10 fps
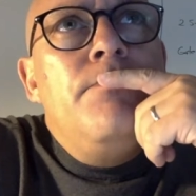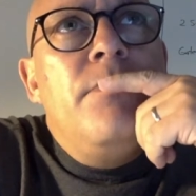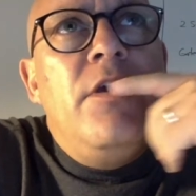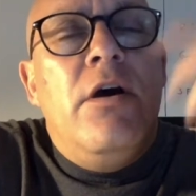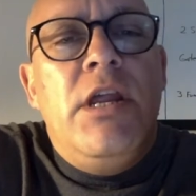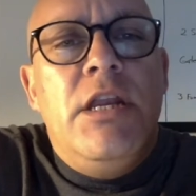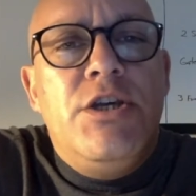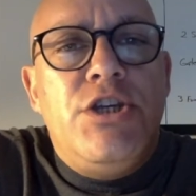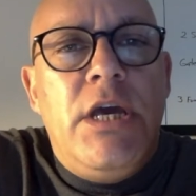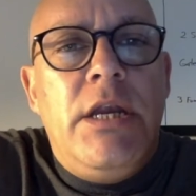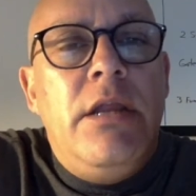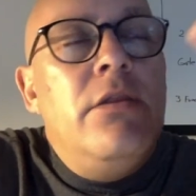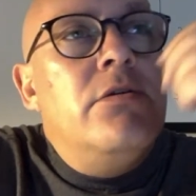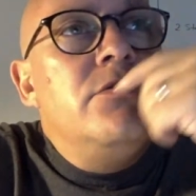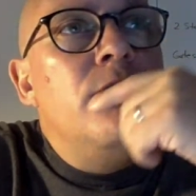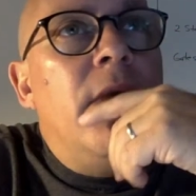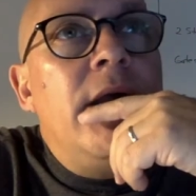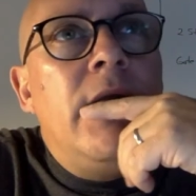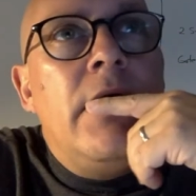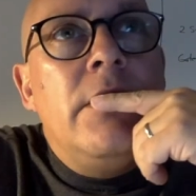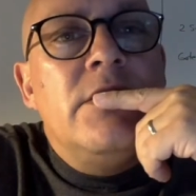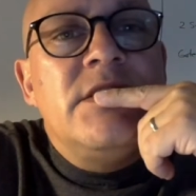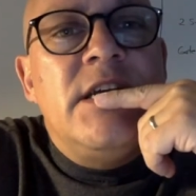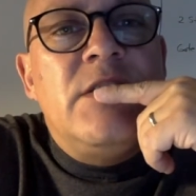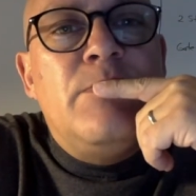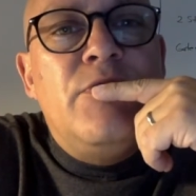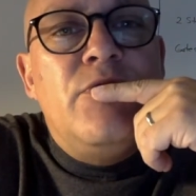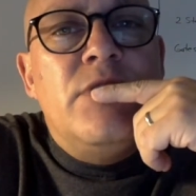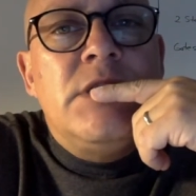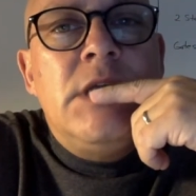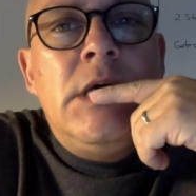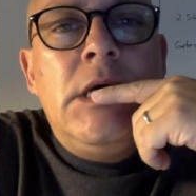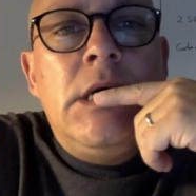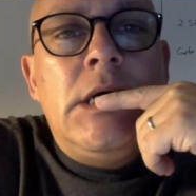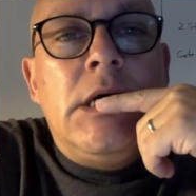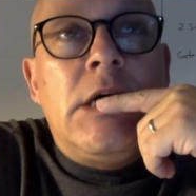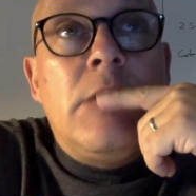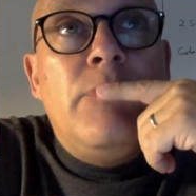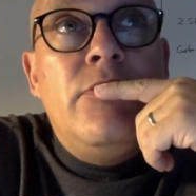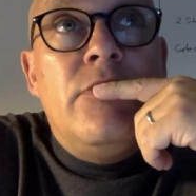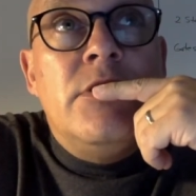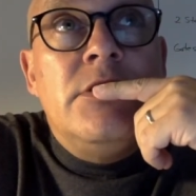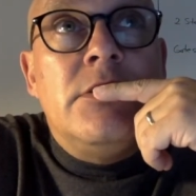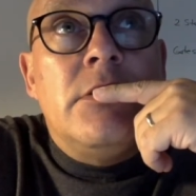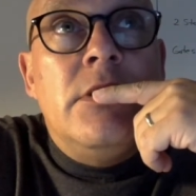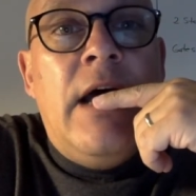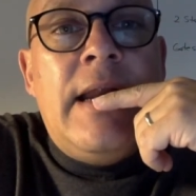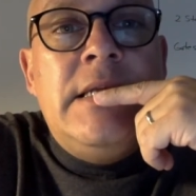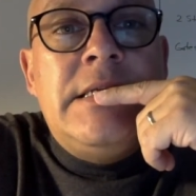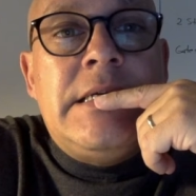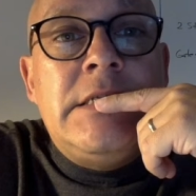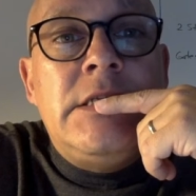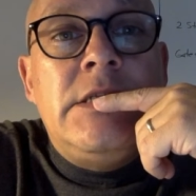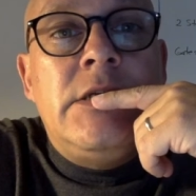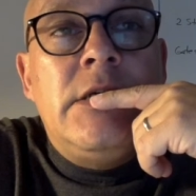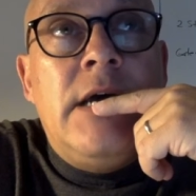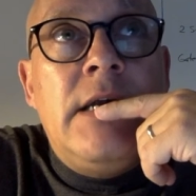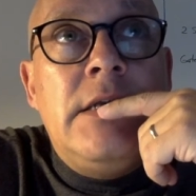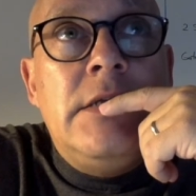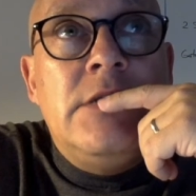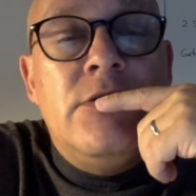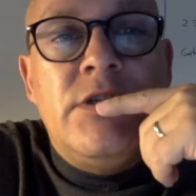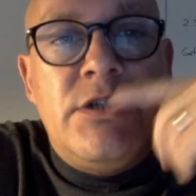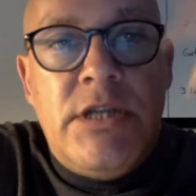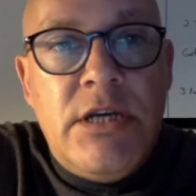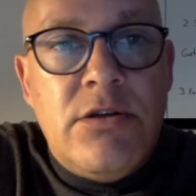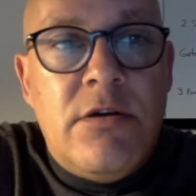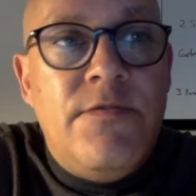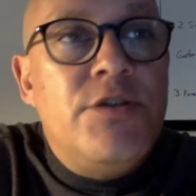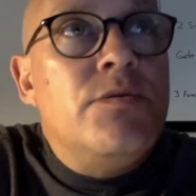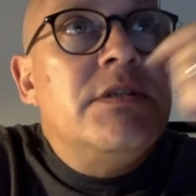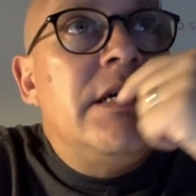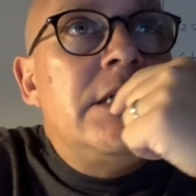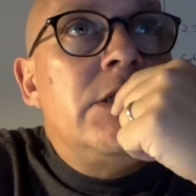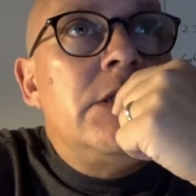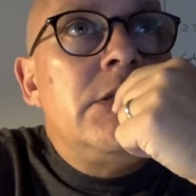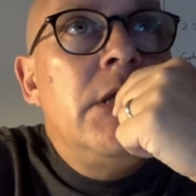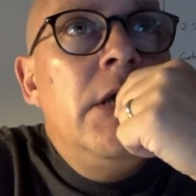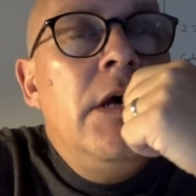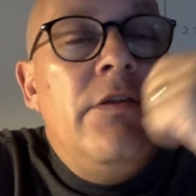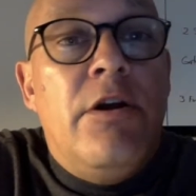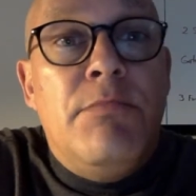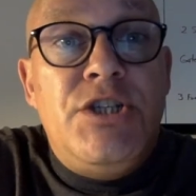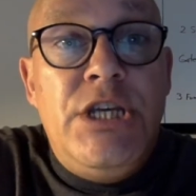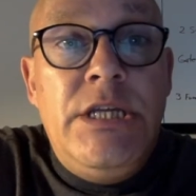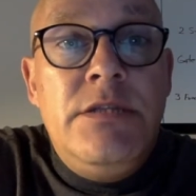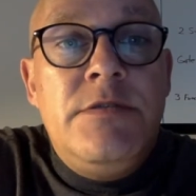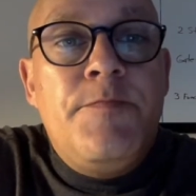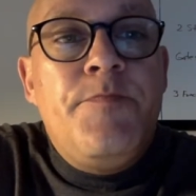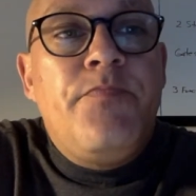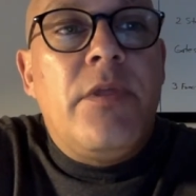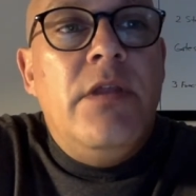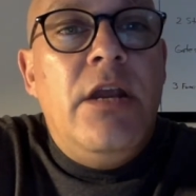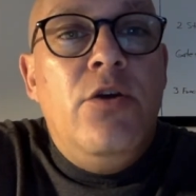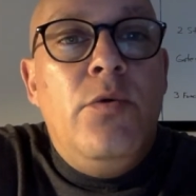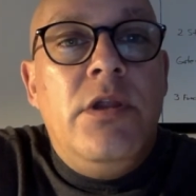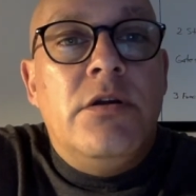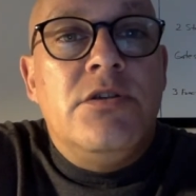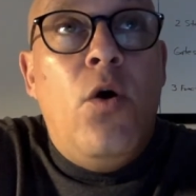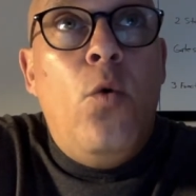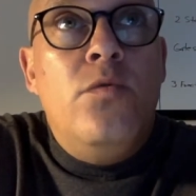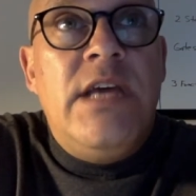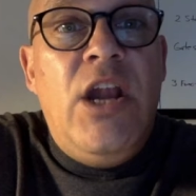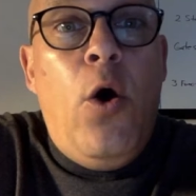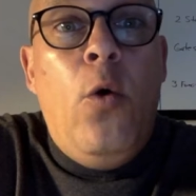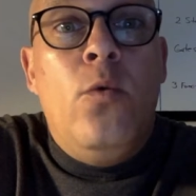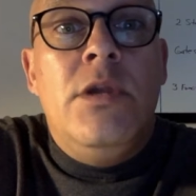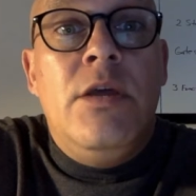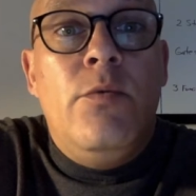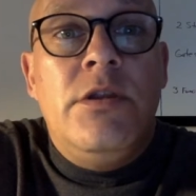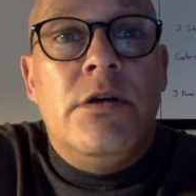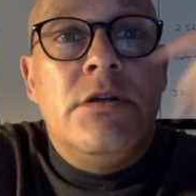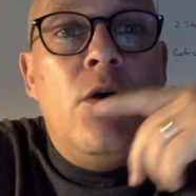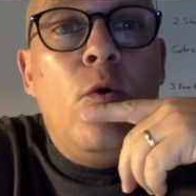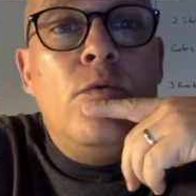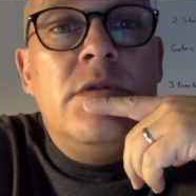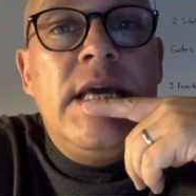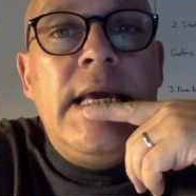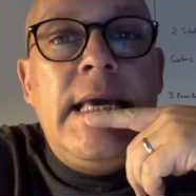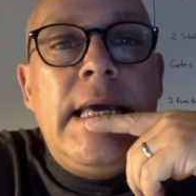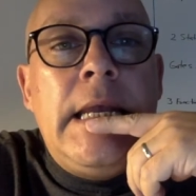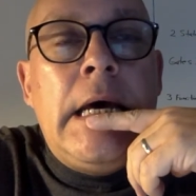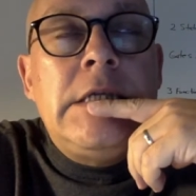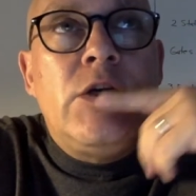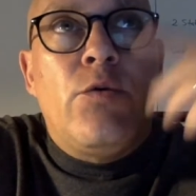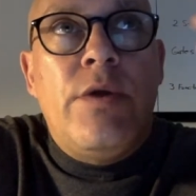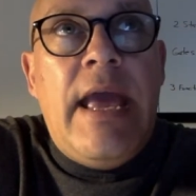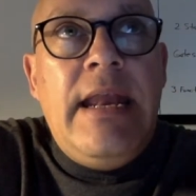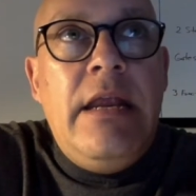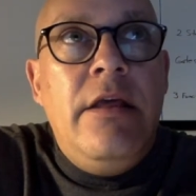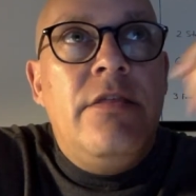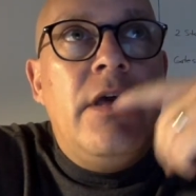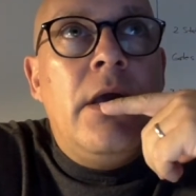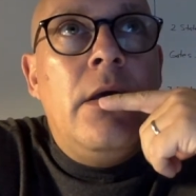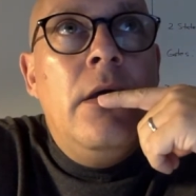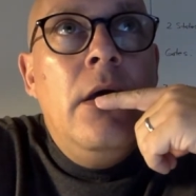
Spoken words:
the uninitiated and those who might not understand computers. Computers are not intelligent. There's no such thing as artificial intelligence. They're machines. They do what they're told and only what they're told. They cannot create anything